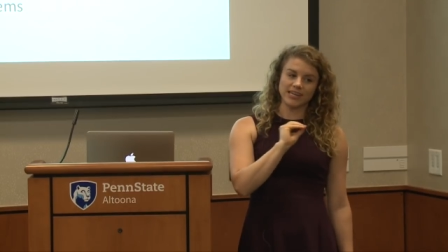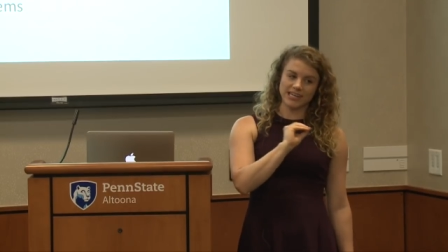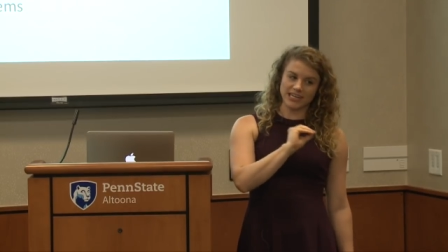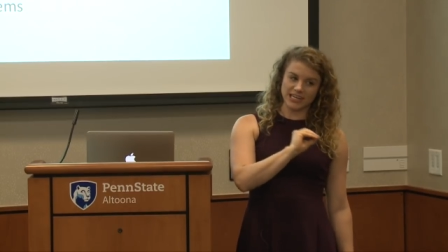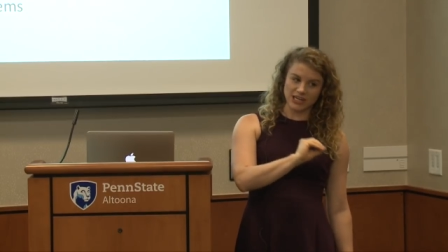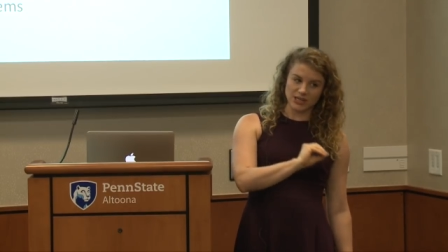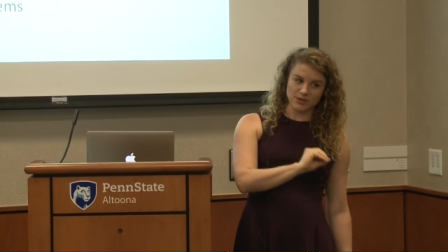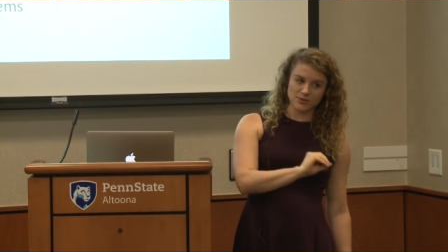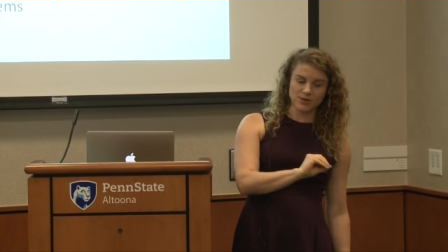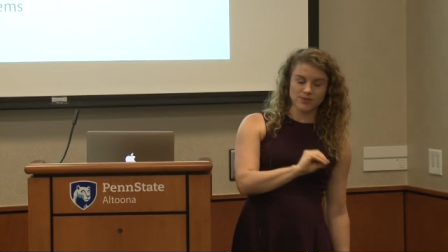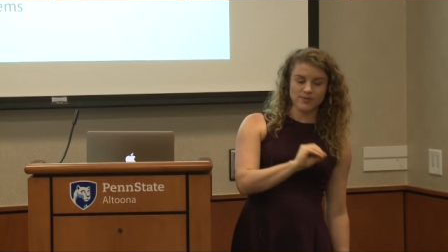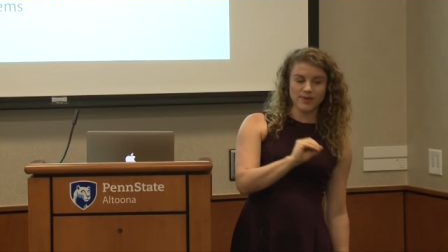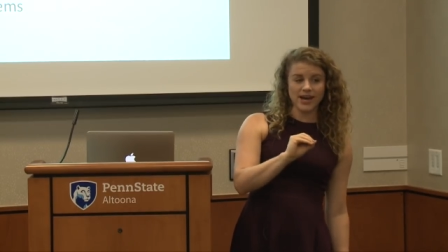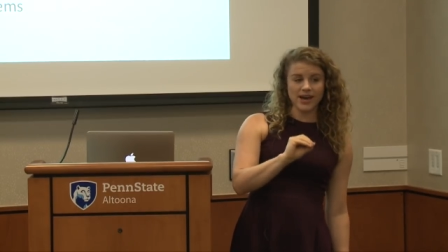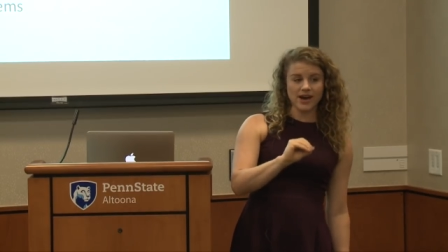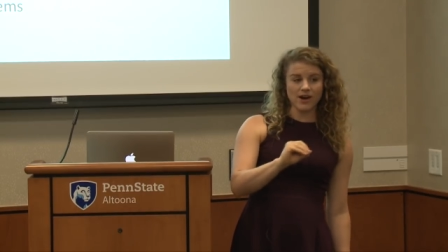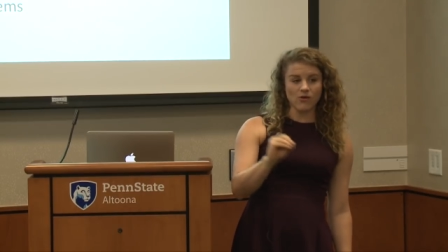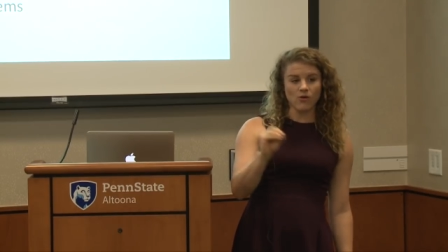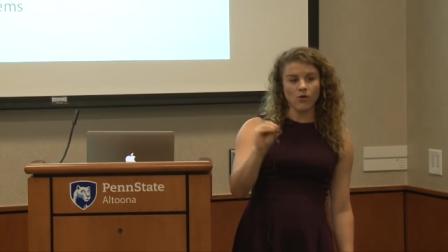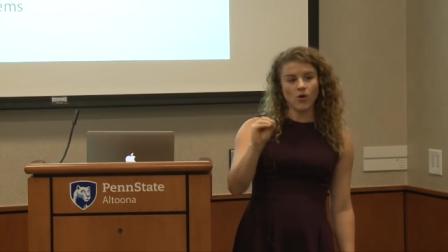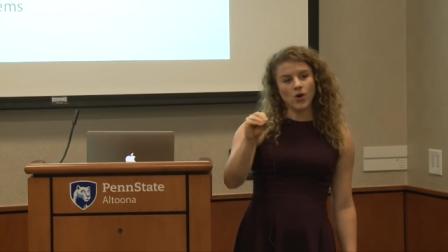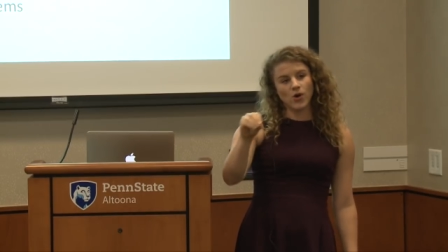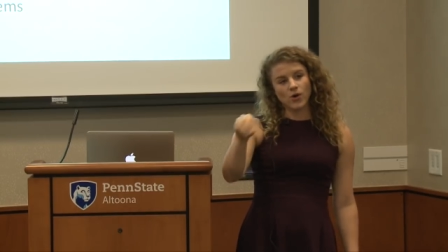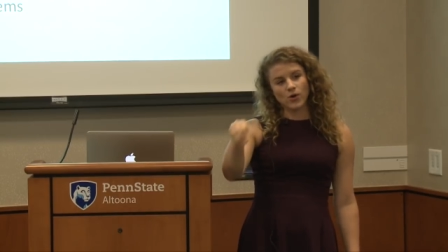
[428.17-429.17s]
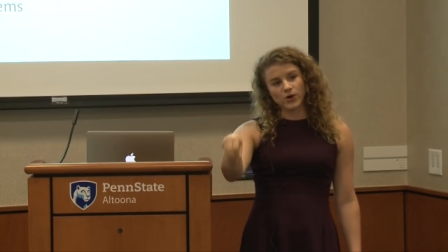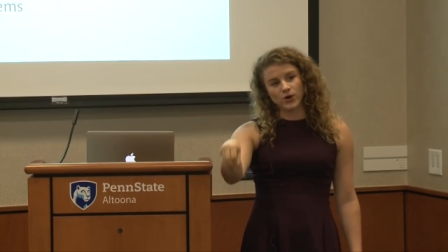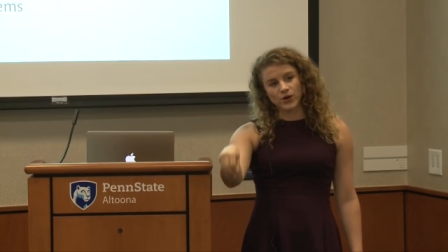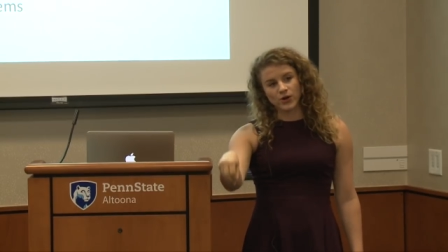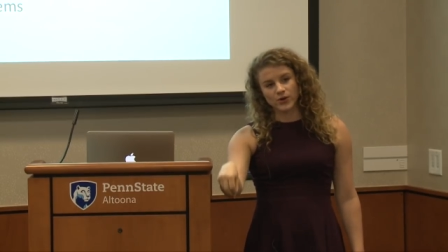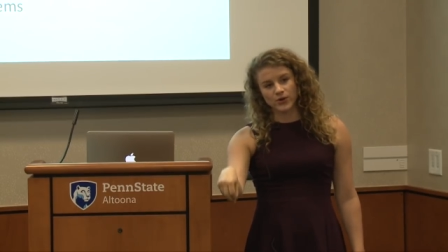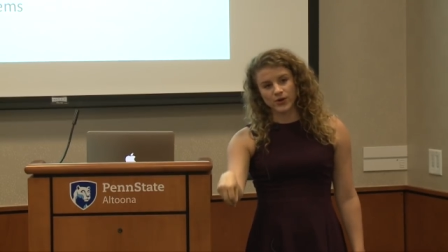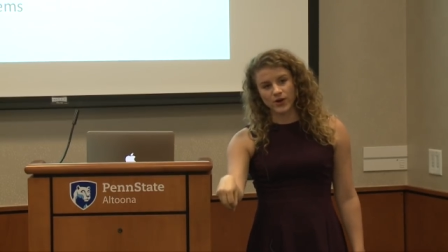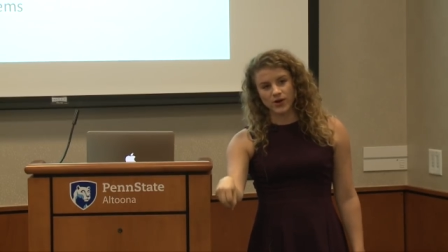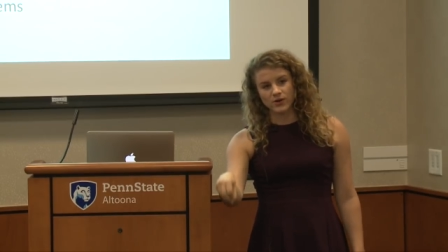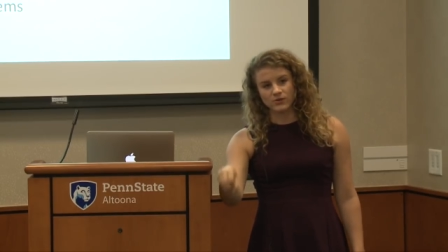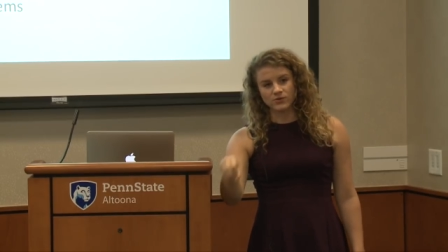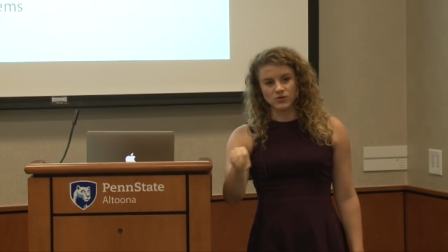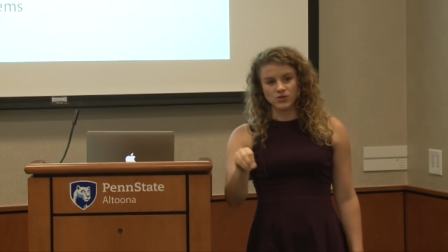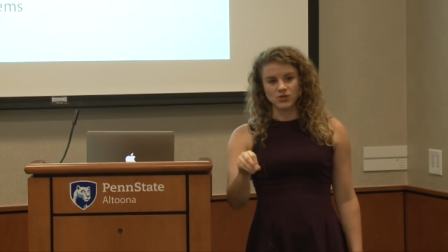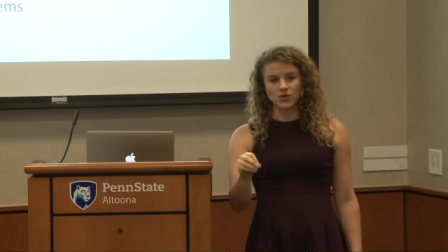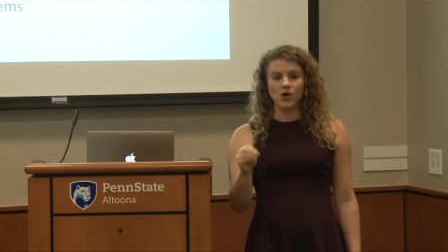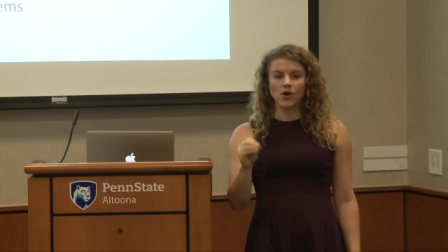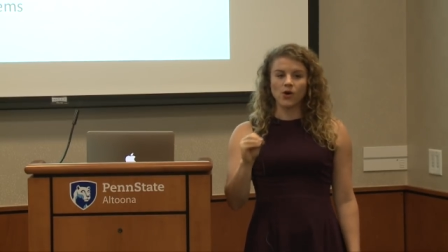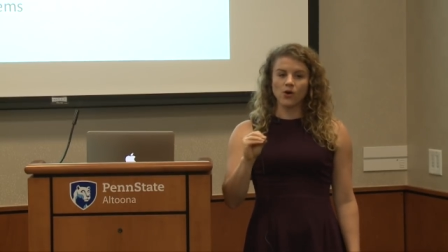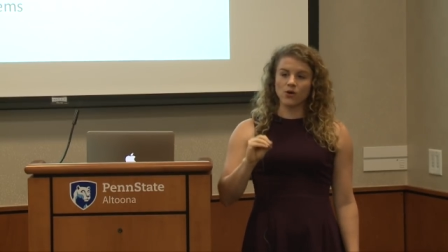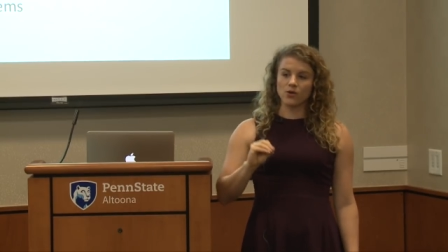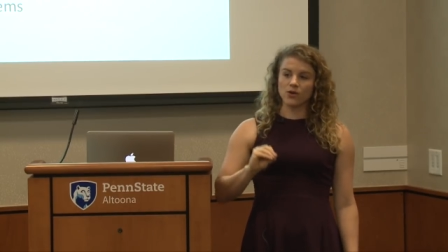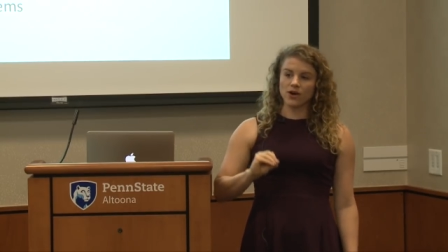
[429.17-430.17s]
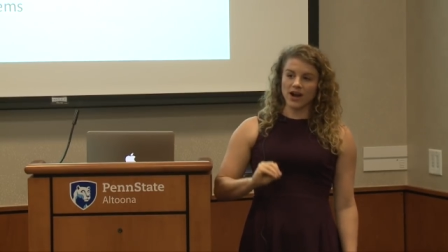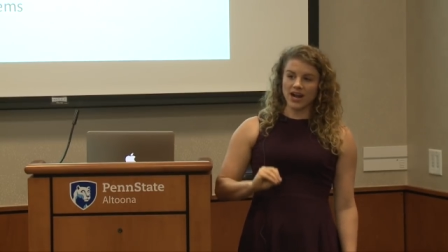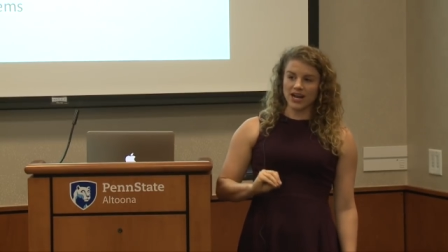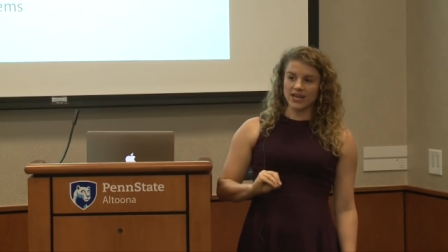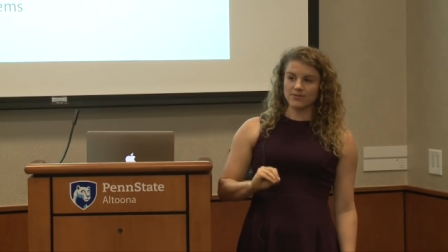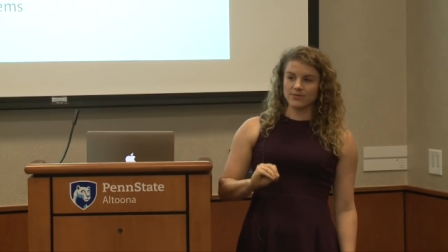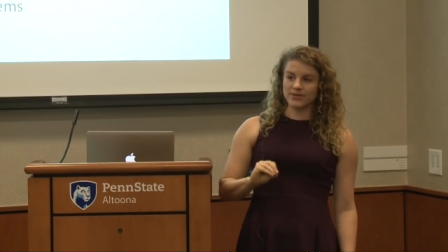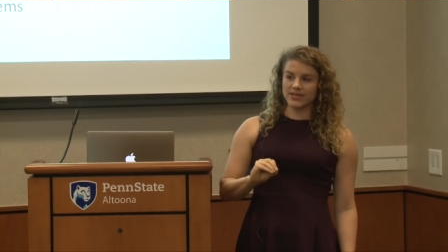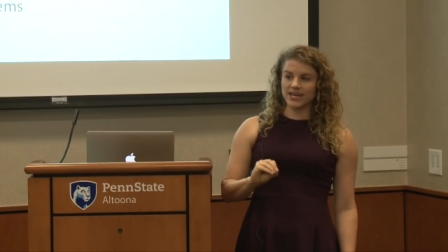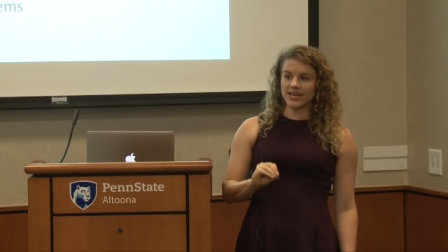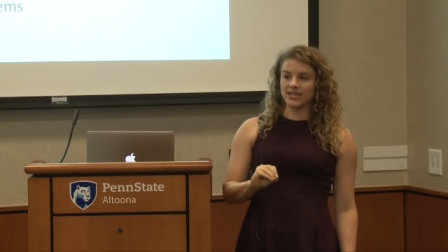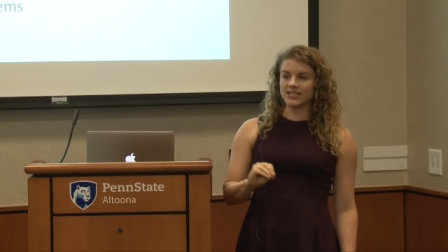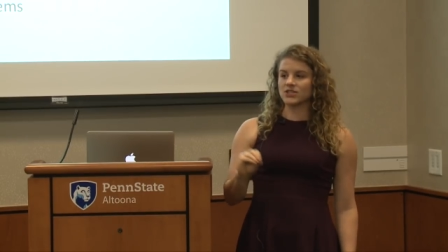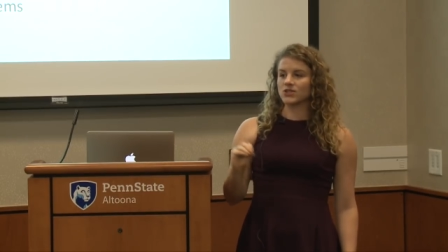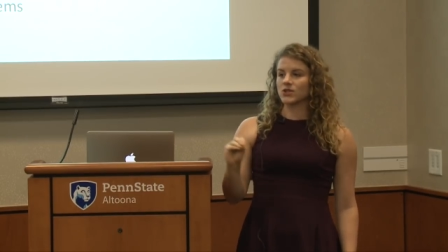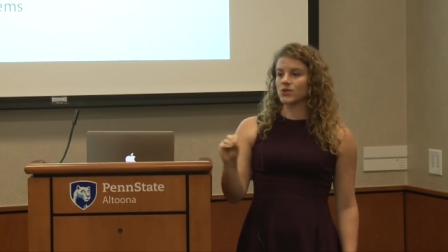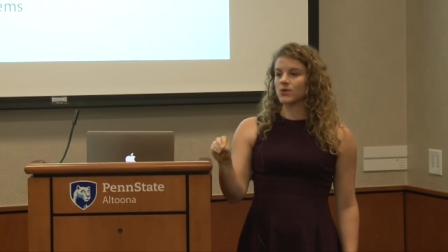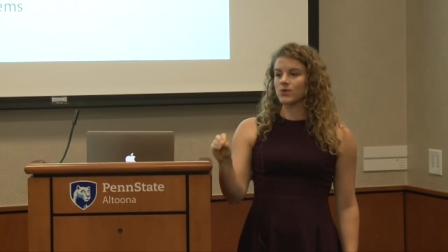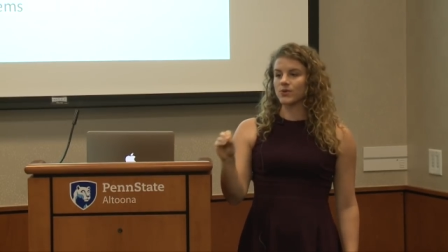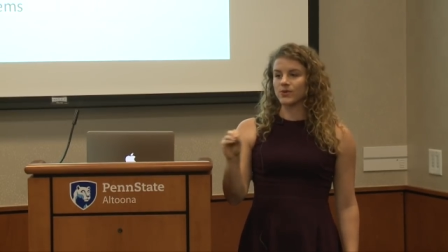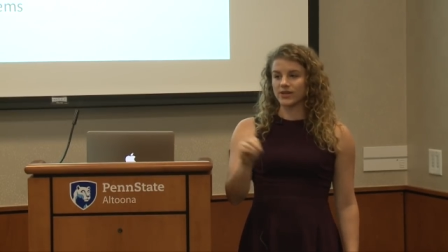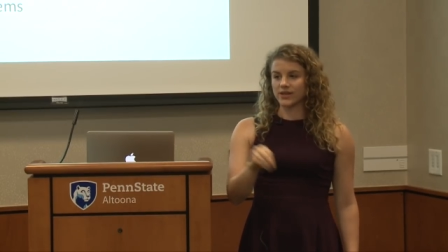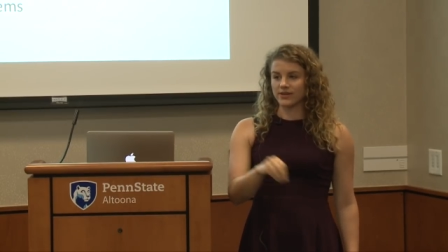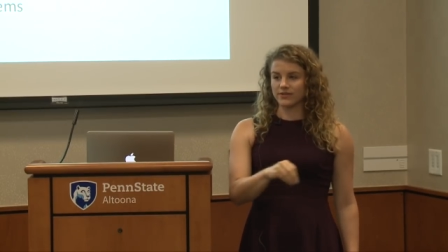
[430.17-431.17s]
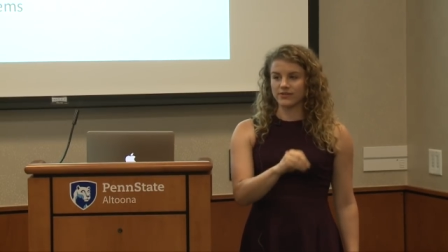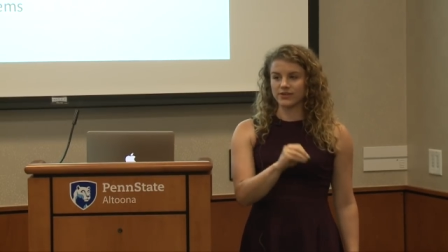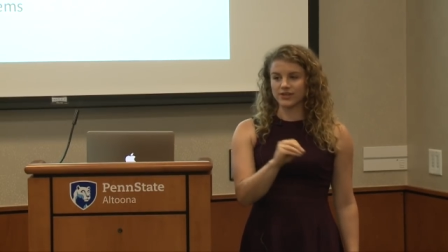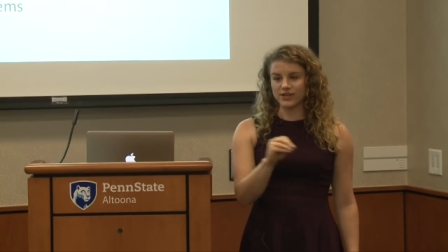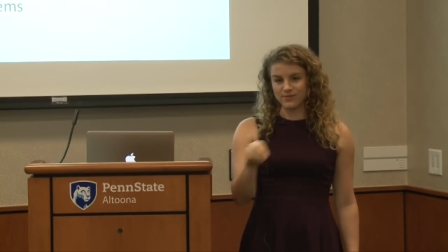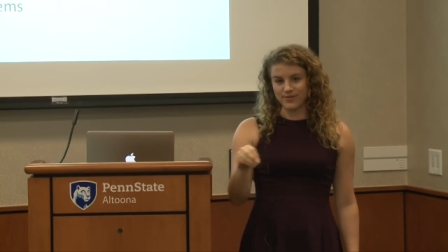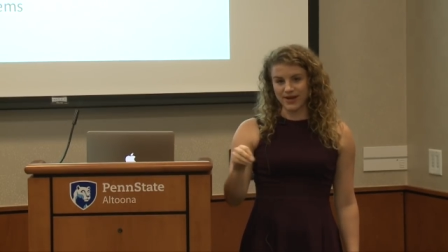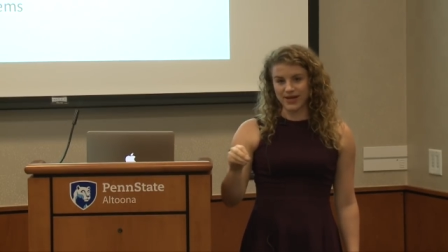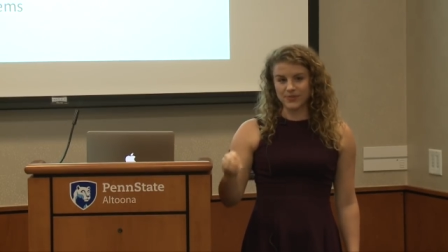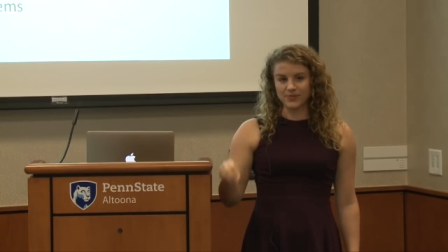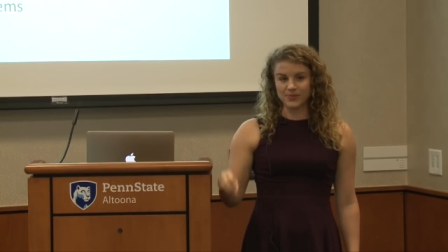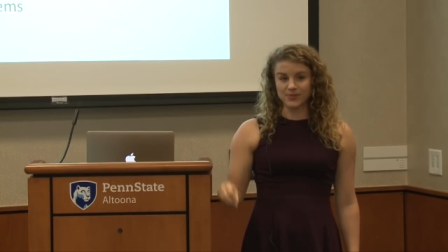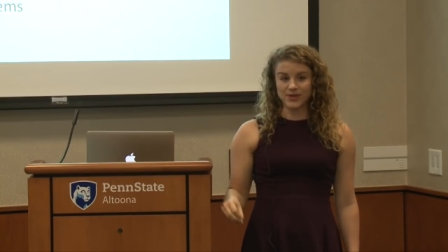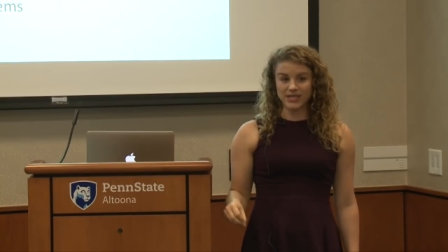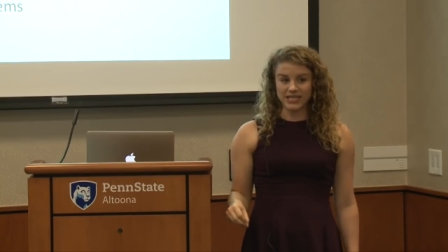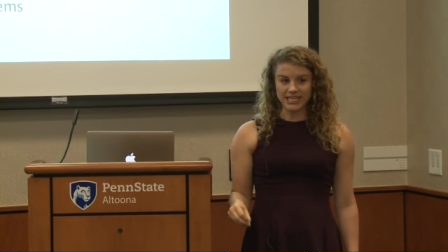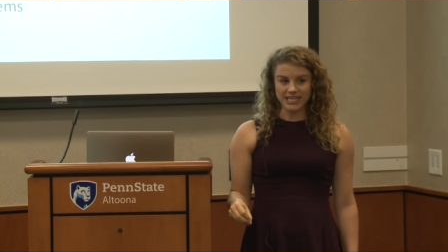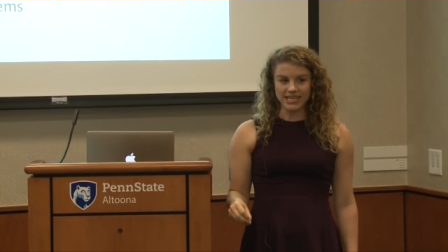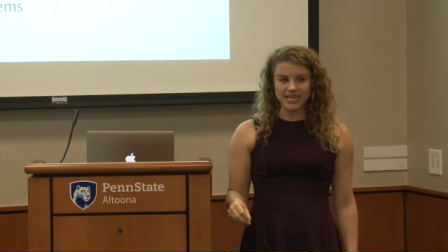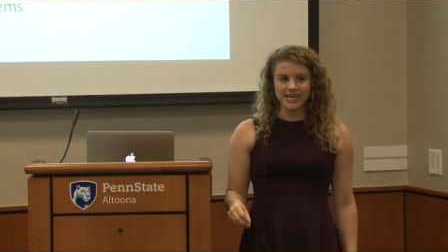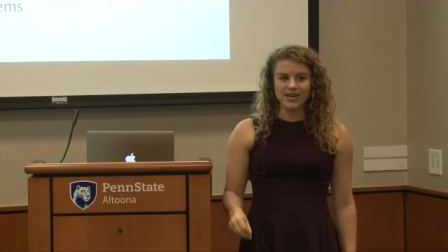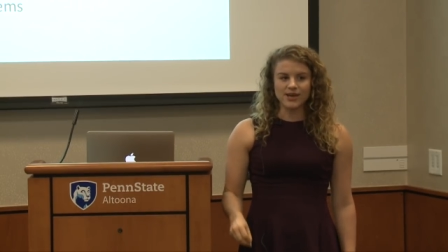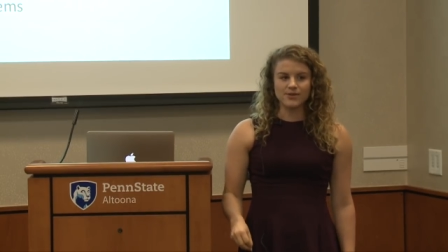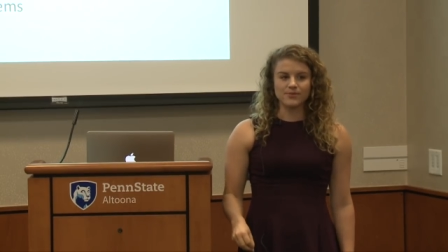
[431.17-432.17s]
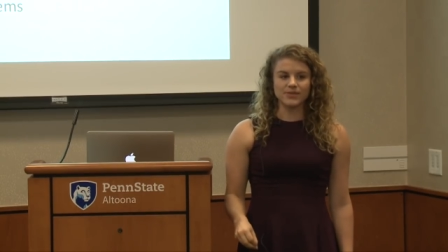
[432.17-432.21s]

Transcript: irritable bowel or Crohn's or IBS or whatever it might be,